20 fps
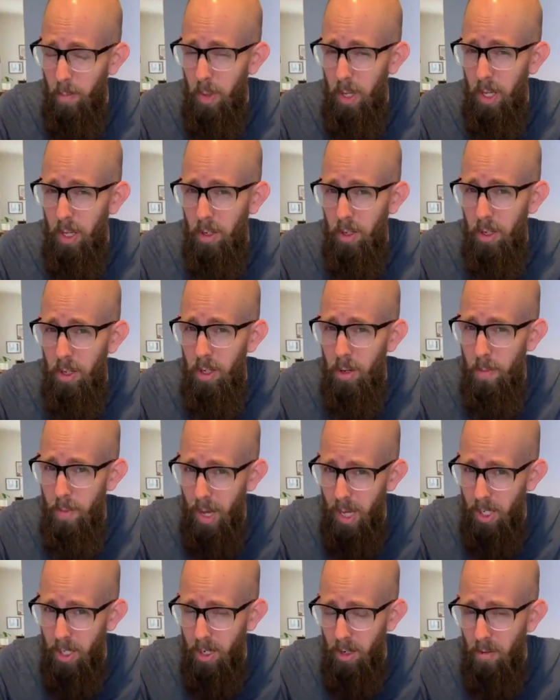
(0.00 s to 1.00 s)
have been
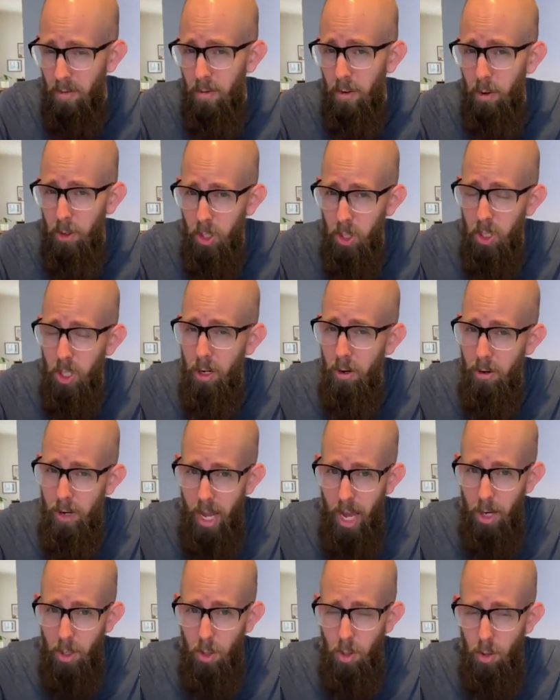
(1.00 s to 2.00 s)
domestic versus
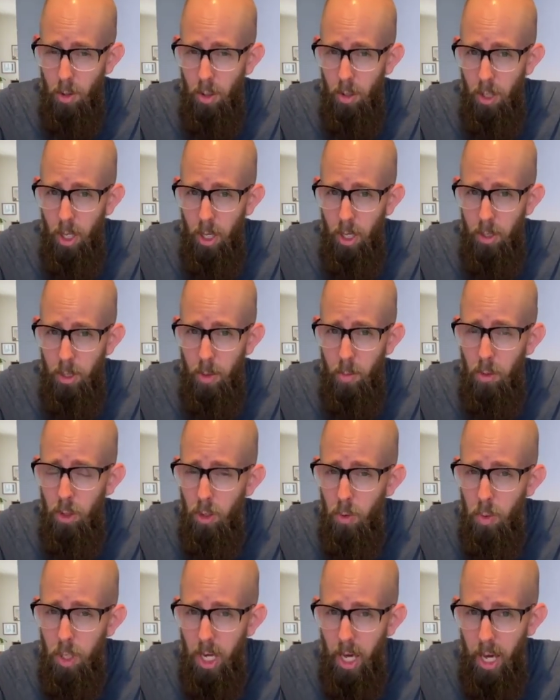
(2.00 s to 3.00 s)
international, some
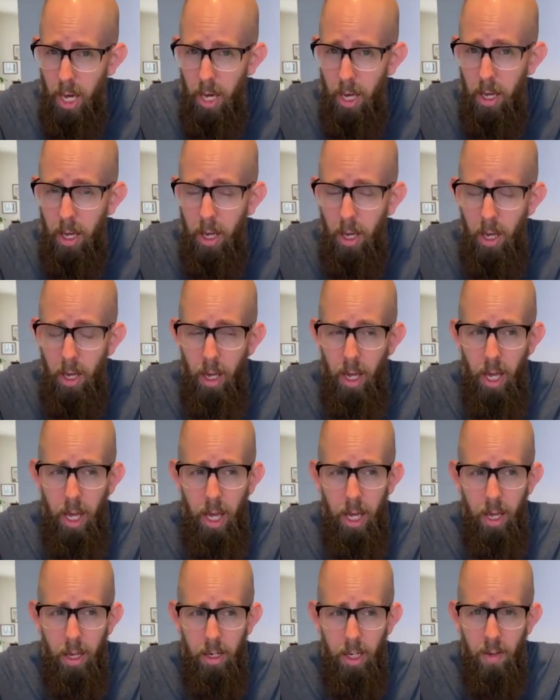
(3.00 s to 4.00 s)
UK
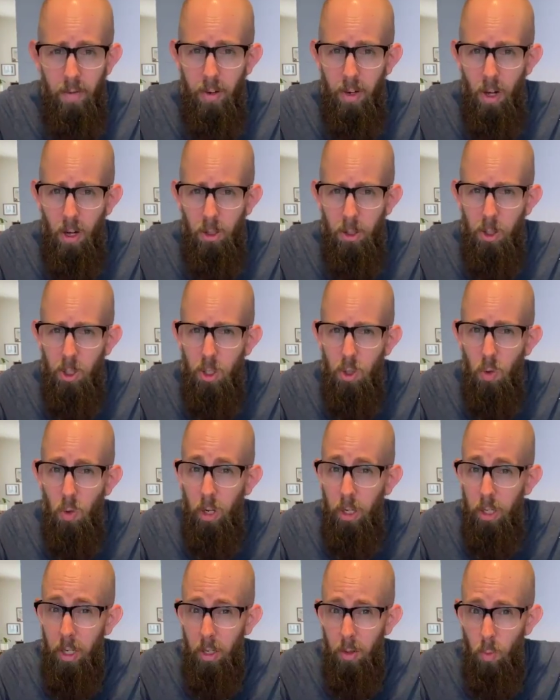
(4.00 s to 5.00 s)
and even
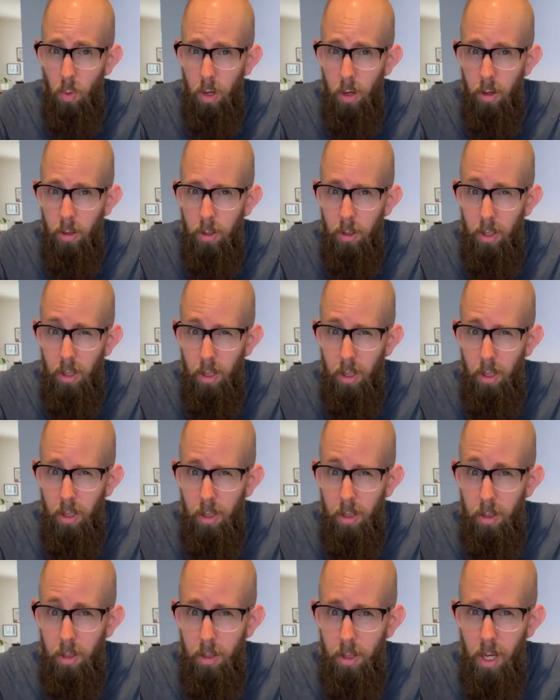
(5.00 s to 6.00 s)
Australian winners,
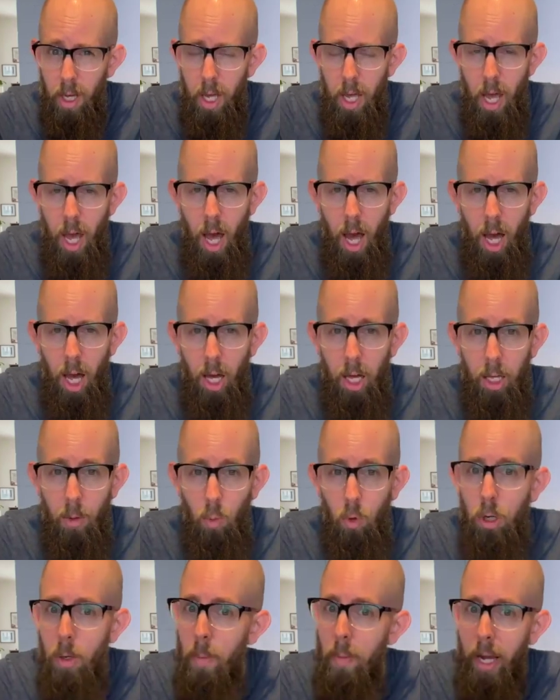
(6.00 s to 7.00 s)
yes.
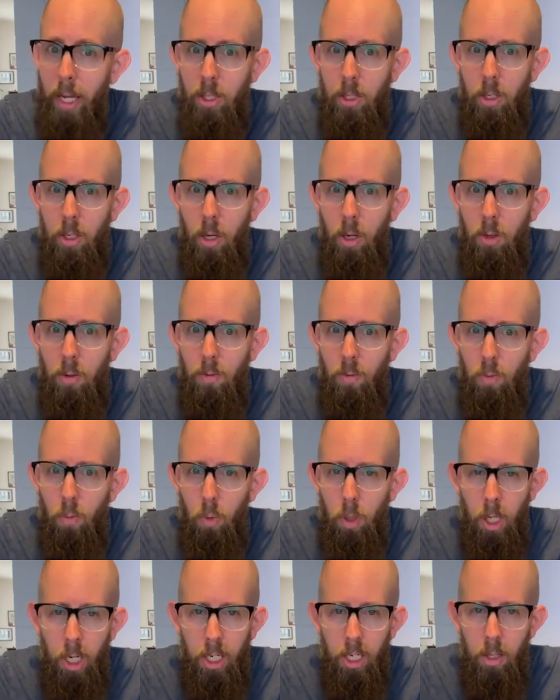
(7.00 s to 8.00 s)
And one in Mexico,
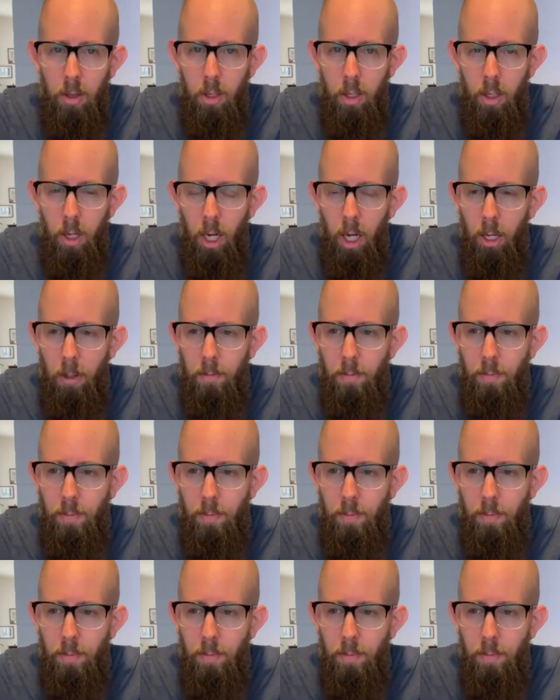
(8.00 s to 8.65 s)
when I did the,